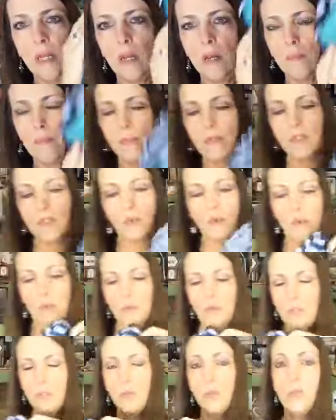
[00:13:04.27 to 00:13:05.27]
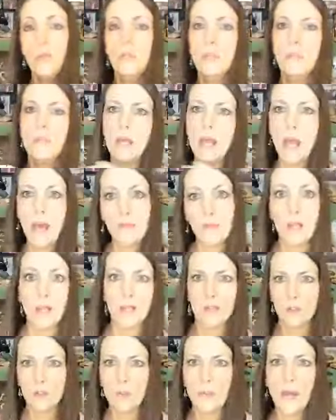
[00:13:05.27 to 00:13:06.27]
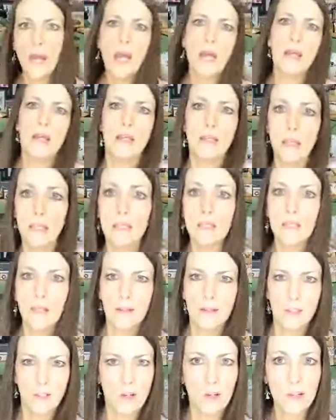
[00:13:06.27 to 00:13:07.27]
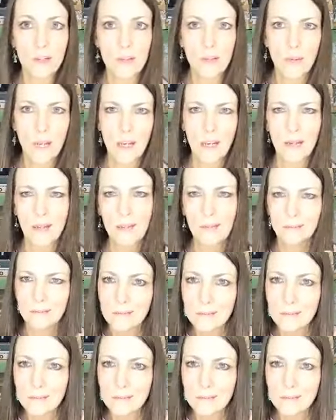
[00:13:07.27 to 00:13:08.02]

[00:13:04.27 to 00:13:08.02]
it up so you can have an extra bag inside your other bag,